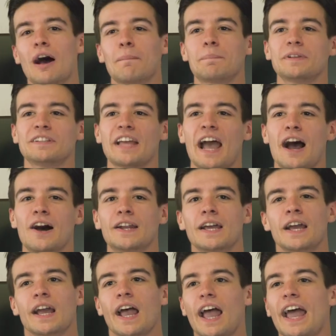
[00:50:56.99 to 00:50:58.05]
up and down
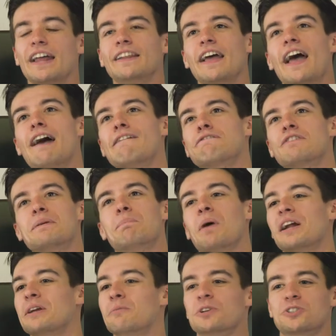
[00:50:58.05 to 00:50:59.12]
and
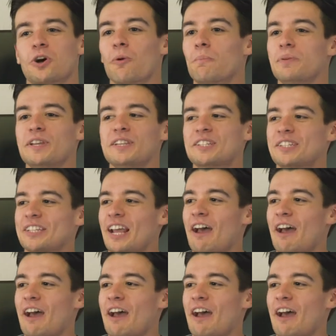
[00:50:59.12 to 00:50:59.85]
everybody was obese